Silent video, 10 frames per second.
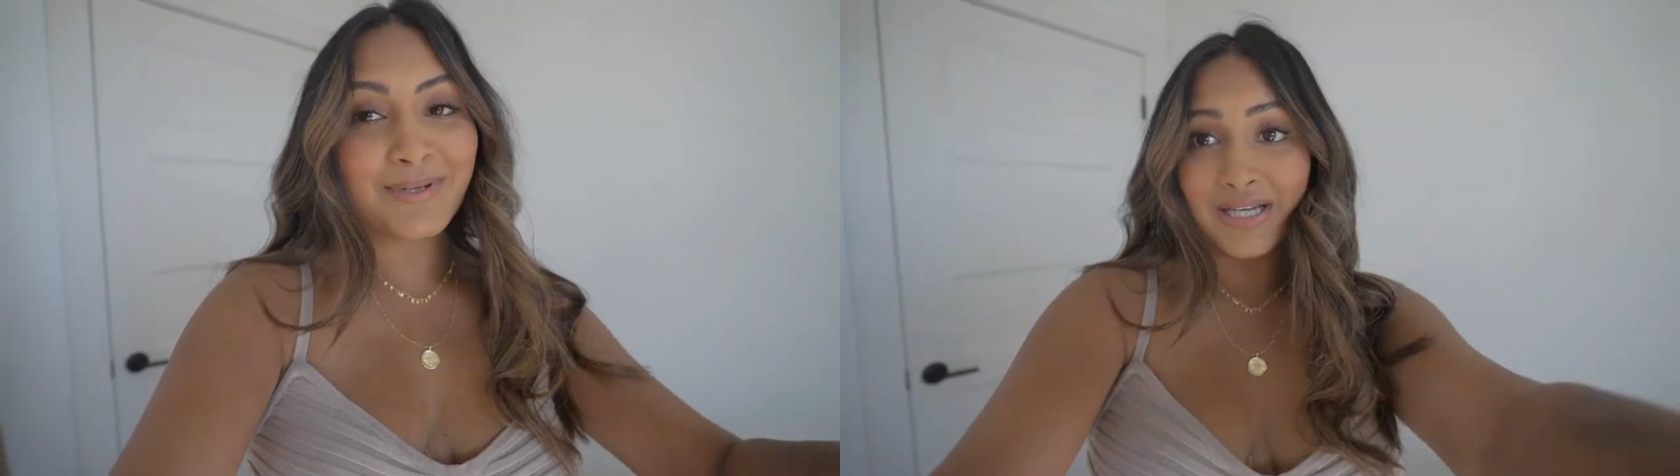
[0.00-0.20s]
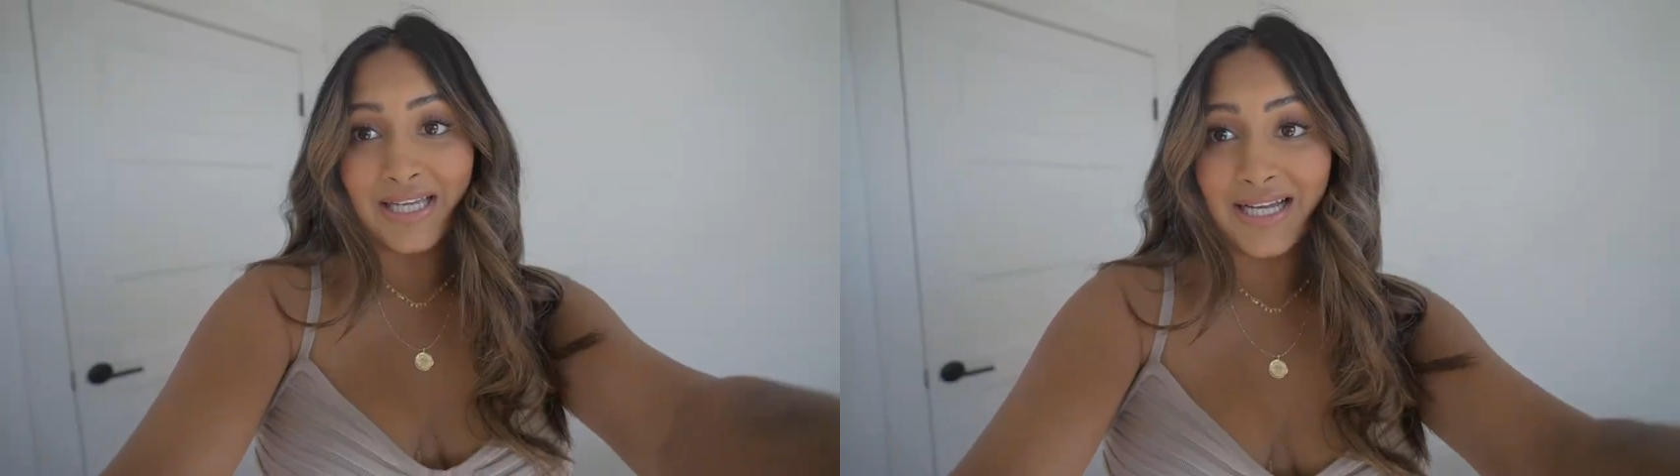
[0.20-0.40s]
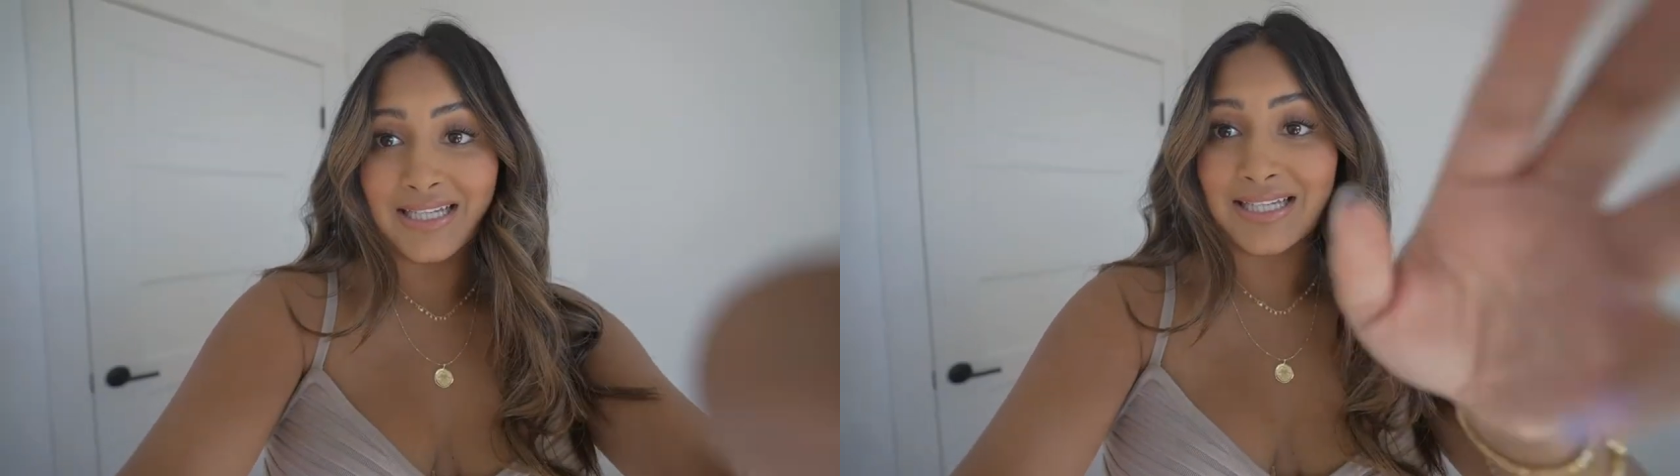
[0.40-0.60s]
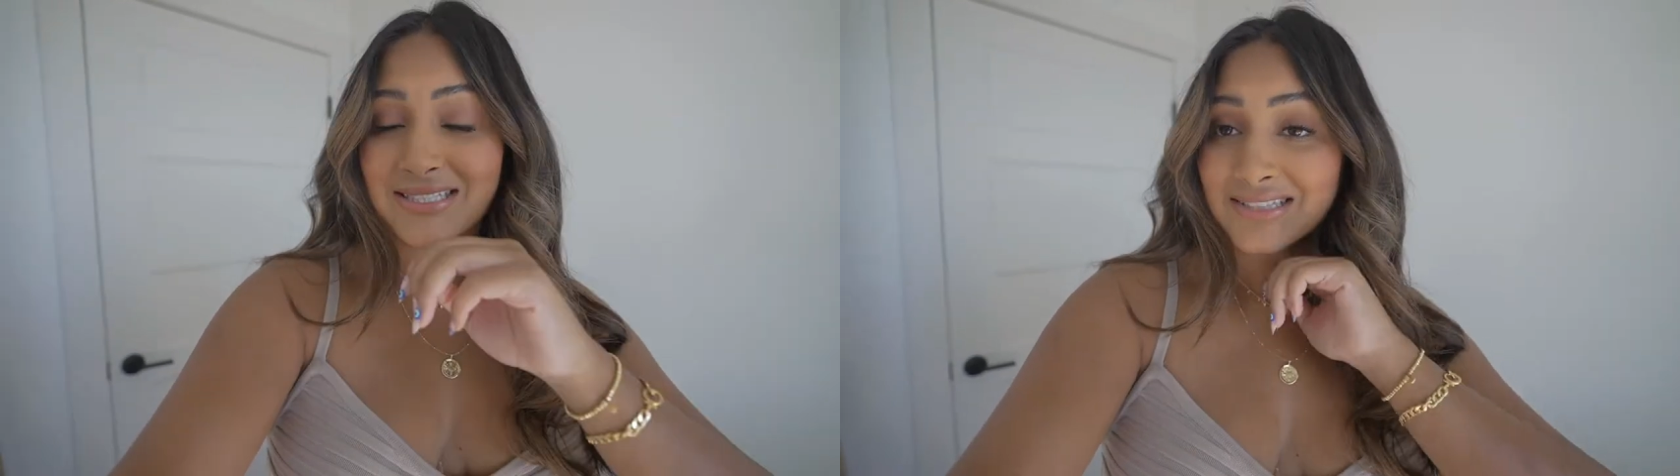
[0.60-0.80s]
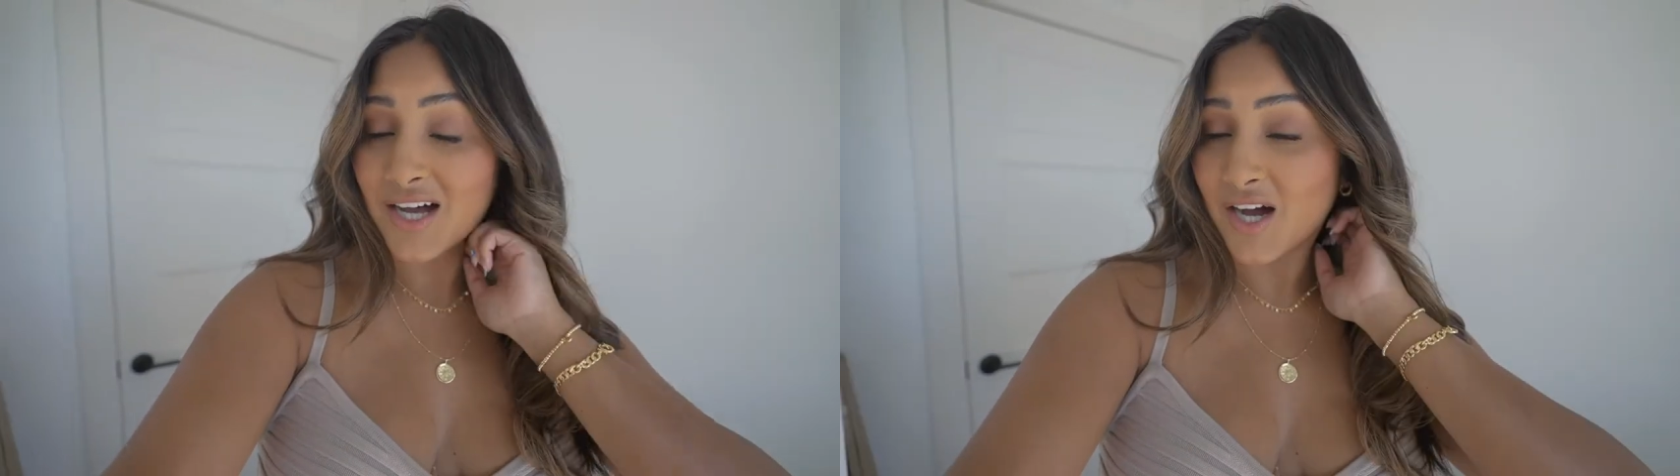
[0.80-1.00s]
But yeah, it
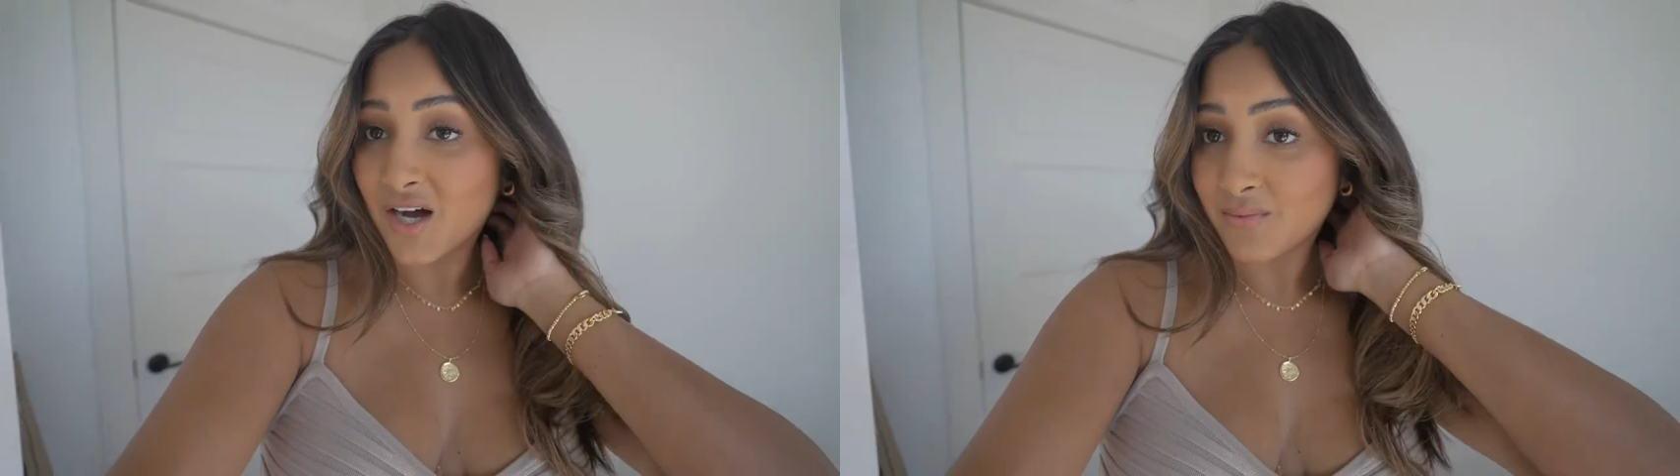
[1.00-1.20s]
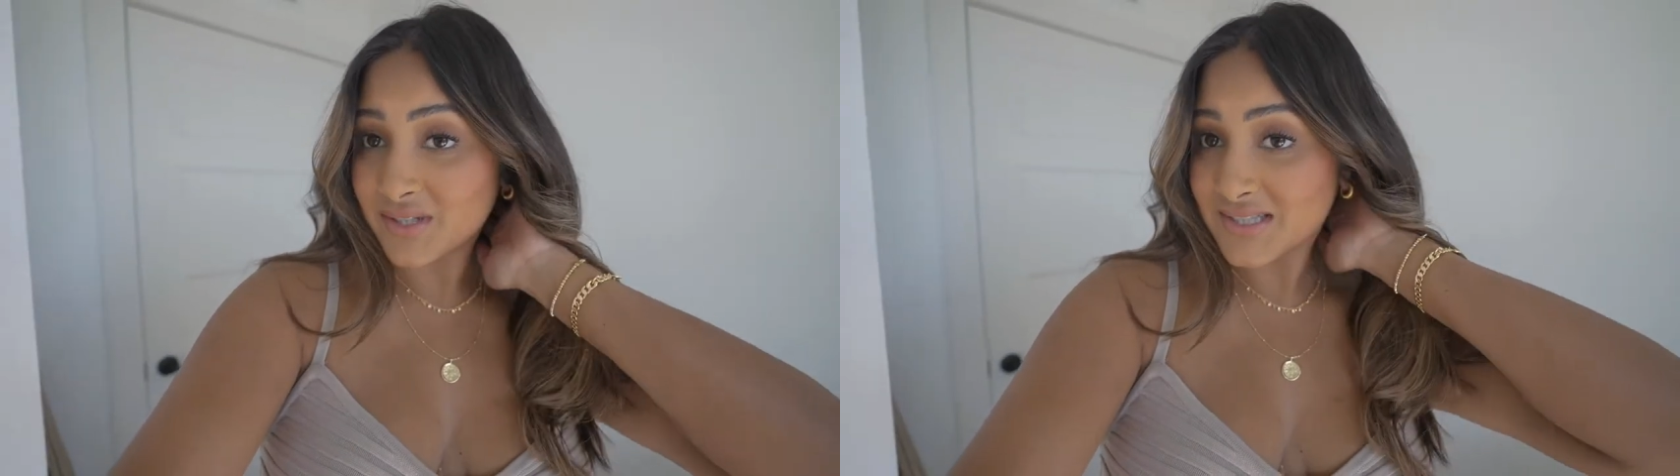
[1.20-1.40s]
is a hot one